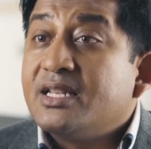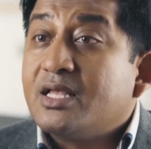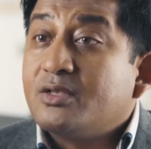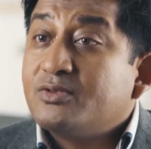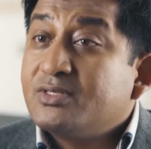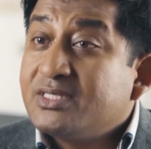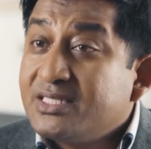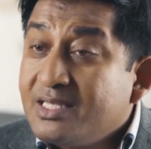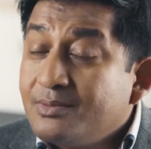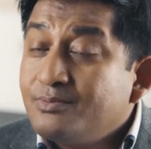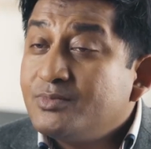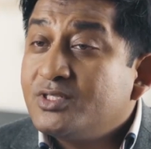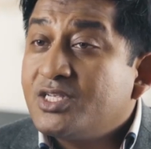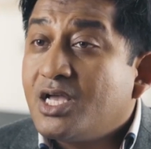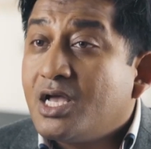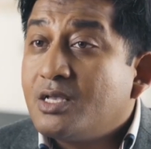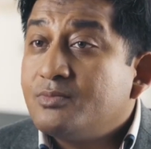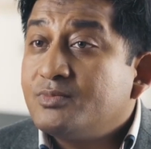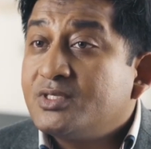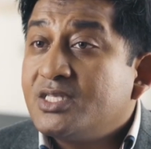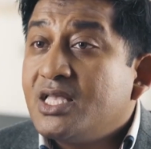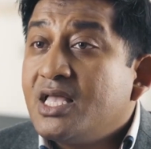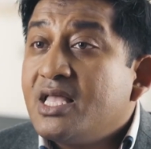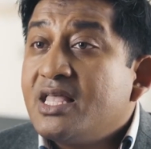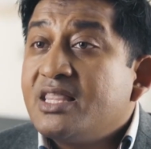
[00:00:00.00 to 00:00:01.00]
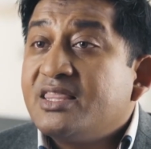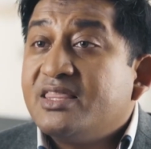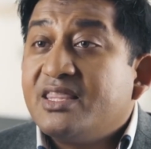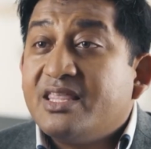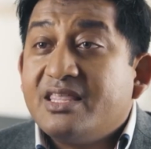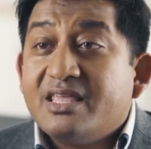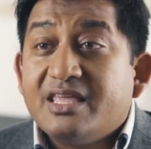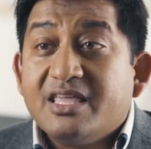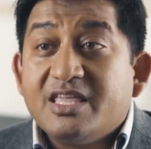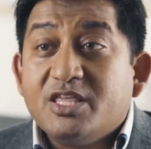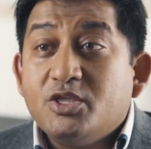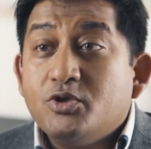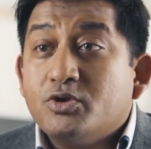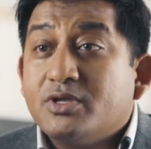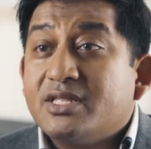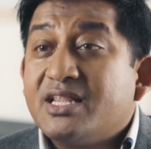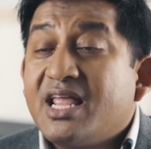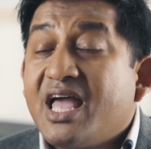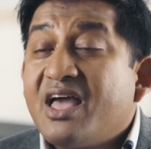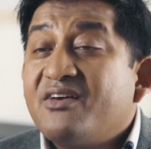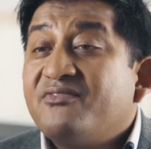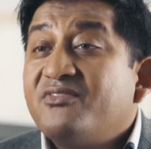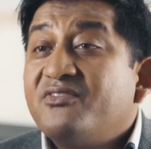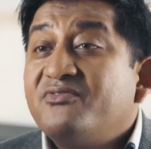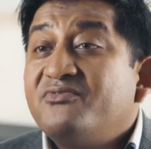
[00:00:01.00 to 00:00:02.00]
Now, sometimes you
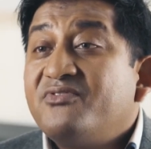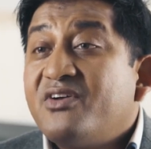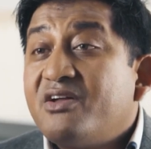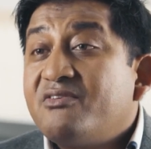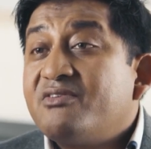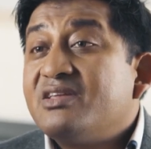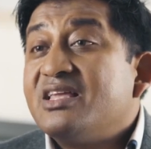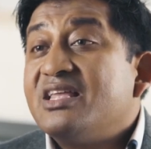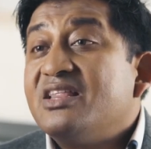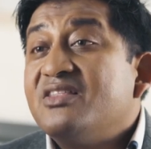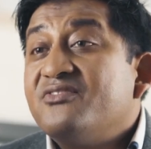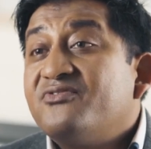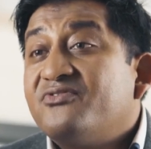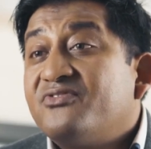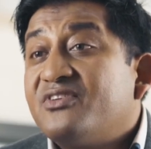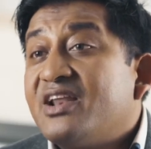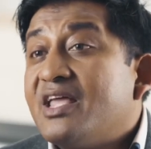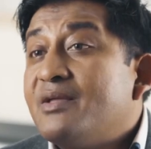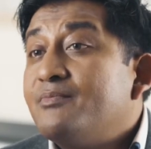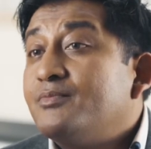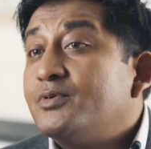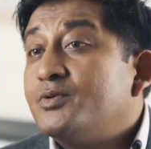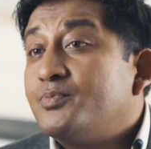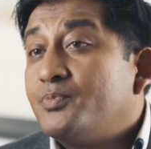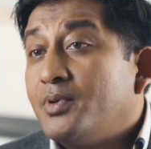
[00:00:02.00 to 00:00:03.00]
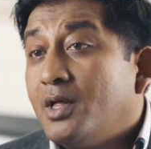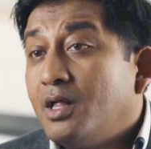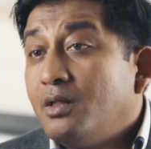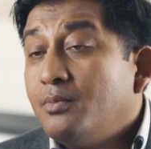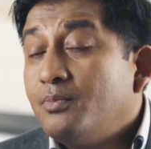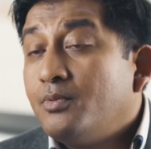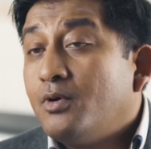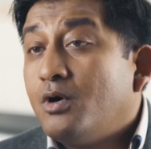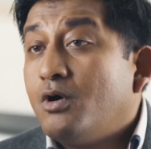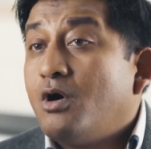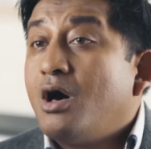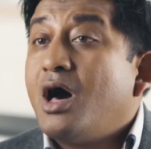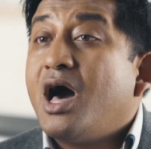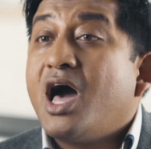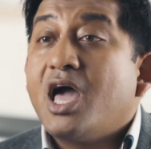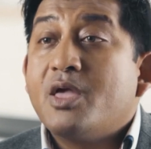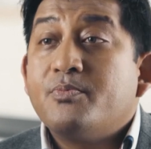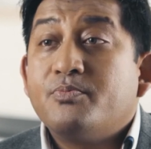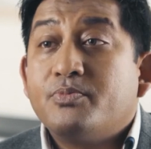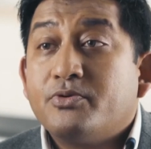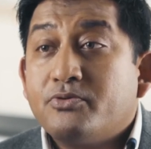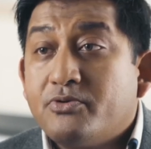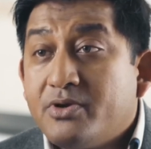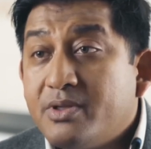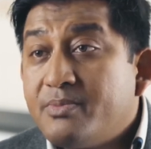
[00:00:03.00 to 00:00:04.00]
can have a very inflamed pulp or
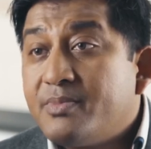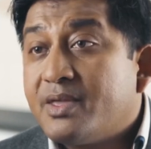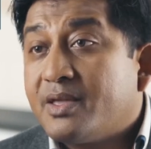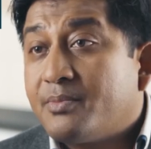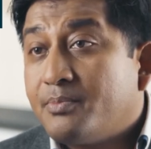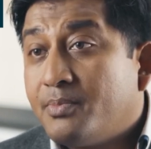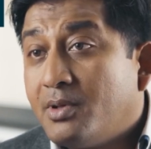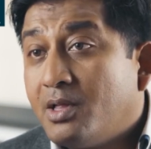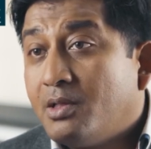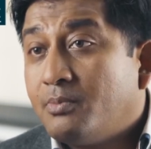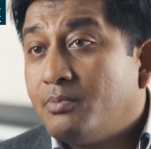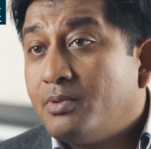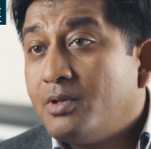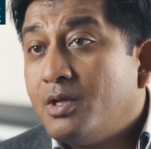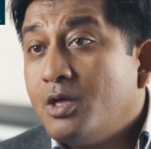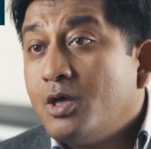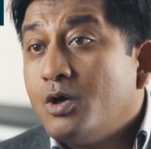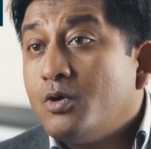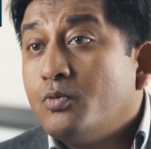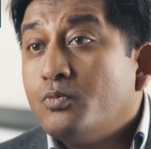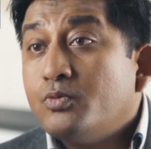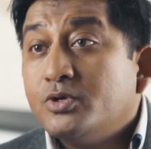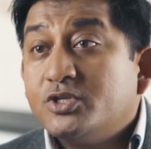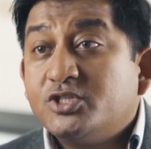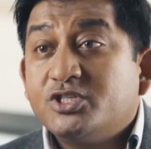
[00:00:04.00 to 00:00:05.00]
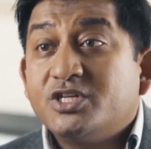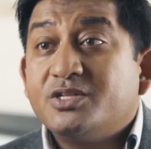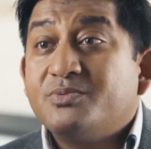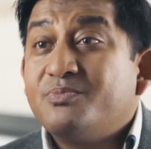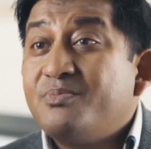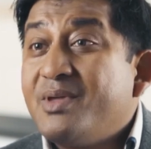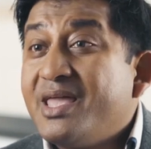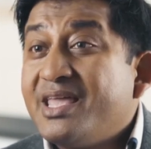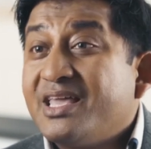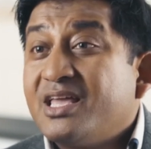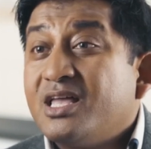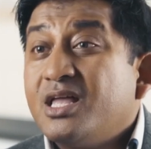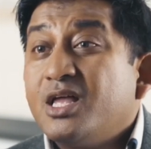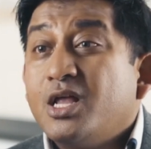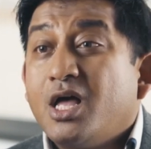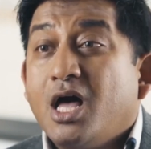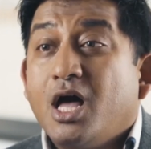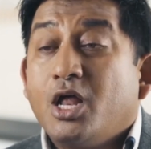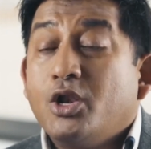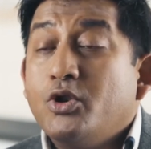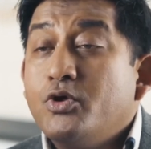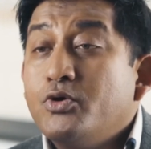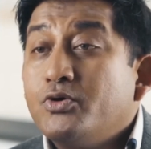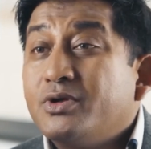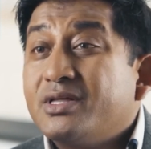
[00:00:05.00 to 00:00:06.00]
hyperemic pulp, which can make
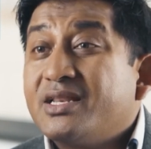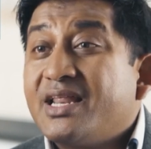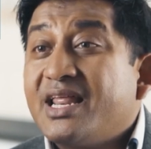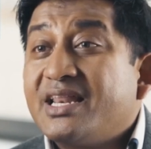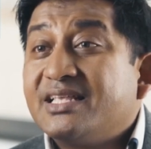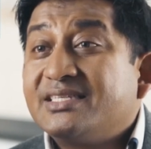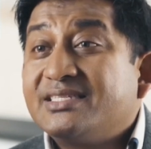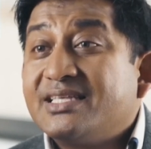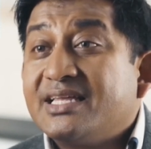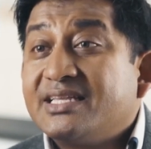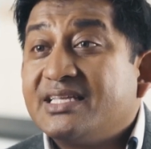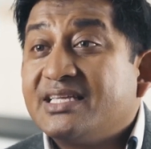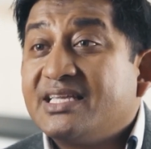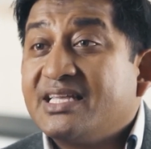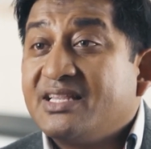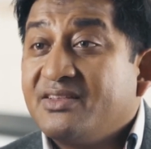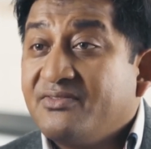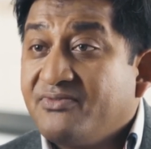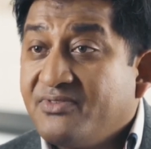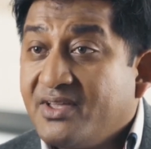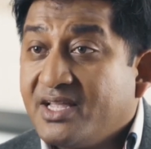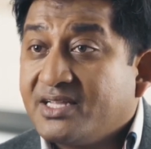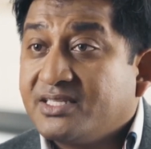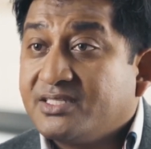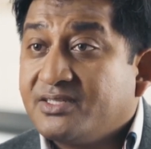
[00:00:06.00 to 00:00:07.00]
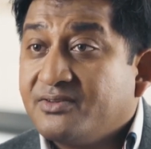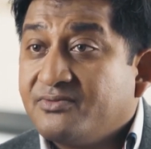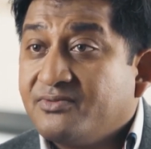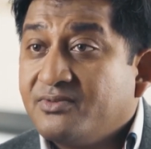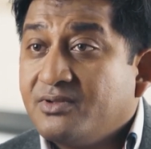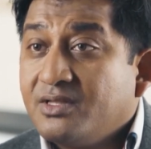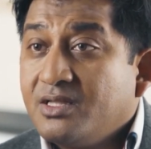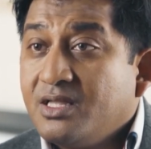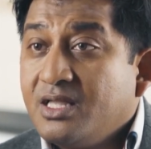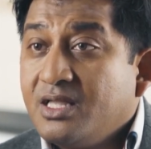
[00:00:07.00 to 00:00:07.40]
our local anesthetic ineffective.